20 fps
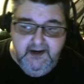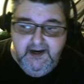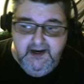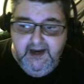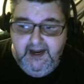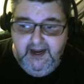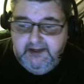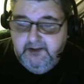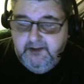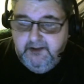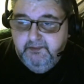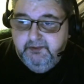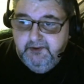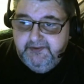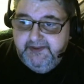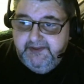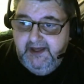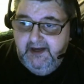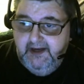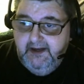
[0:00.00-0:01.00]
And you
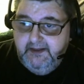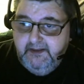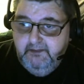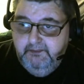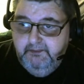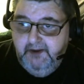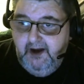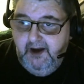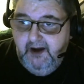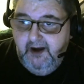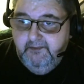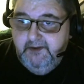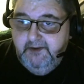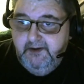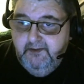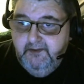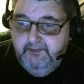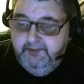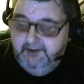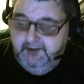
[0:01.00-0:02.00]
put that at the bottom of
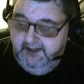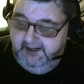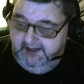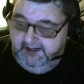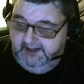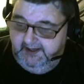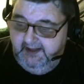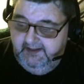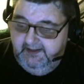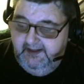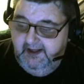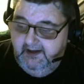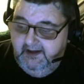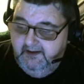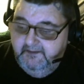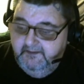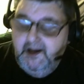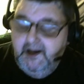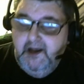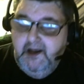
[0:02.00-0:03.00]
your plate, and
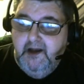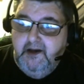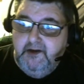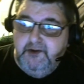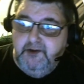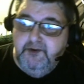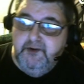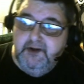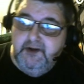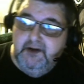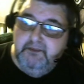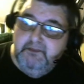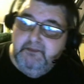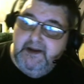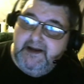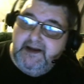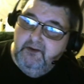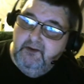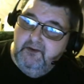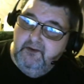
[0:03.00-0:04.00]
then you can
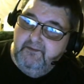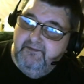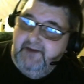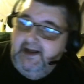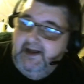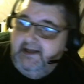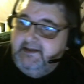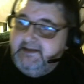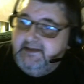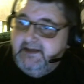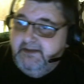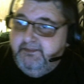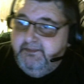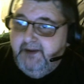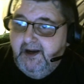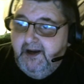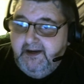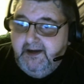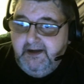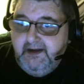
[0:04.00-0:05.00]
make it look fancy
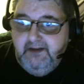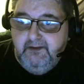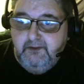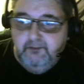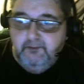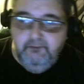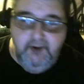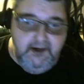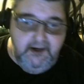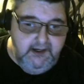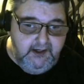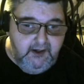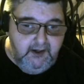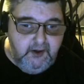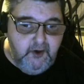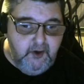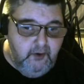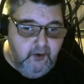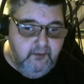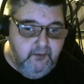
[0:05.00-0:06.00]
by either running a
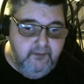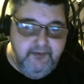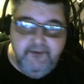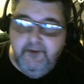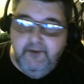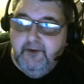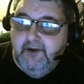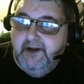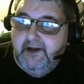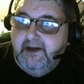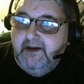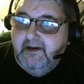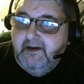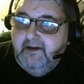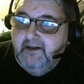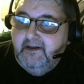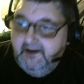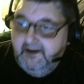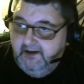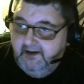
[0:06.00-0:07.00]
comb through it,
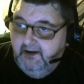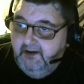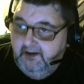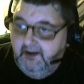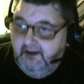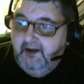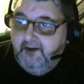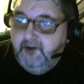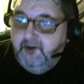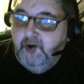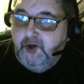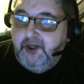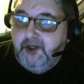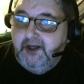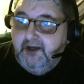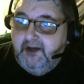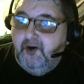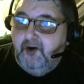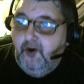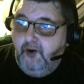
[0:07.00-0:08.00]
like a
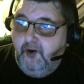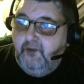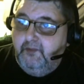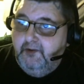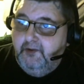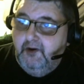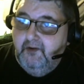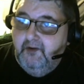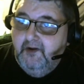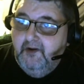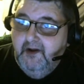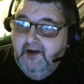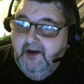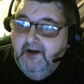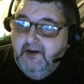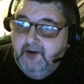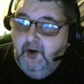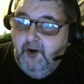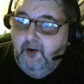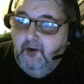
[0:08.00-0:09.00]
cooking comb. Go
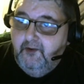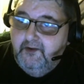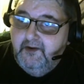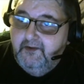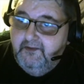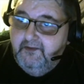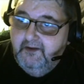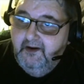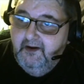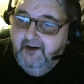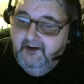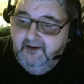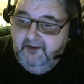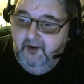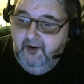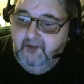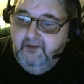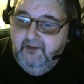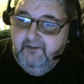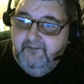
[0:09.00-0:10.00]
to
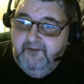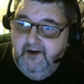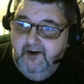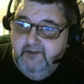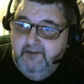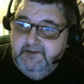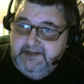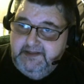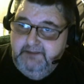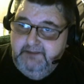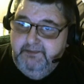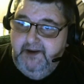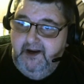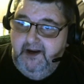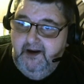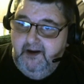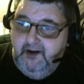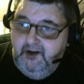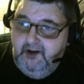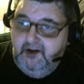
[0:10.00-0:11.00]
the pharmacy,
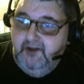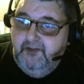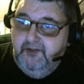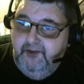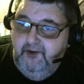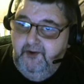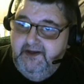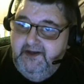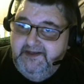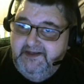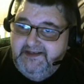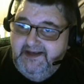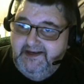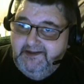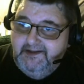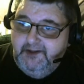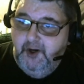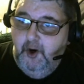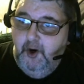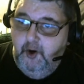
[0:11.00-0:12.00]
buy a
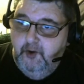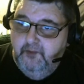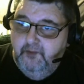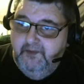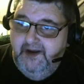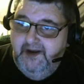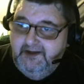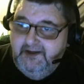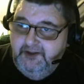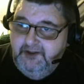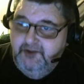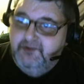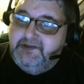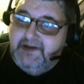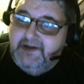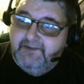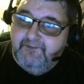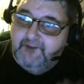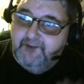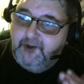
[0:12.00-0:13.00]
30-cent comb, and use
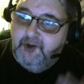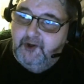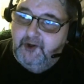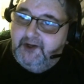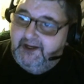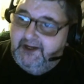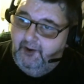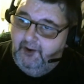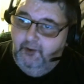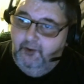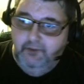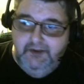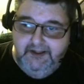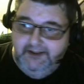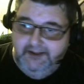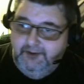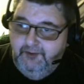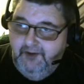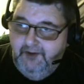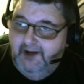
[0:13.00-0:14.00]
it for cooking
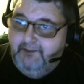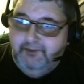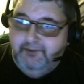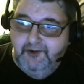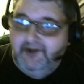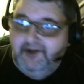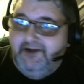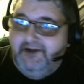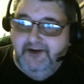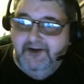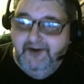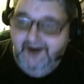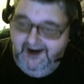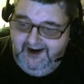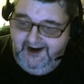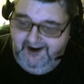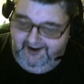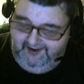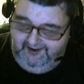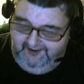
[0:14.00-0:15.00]
only. Do not put it in your
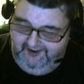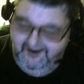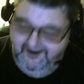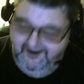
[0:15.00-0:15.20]
hair.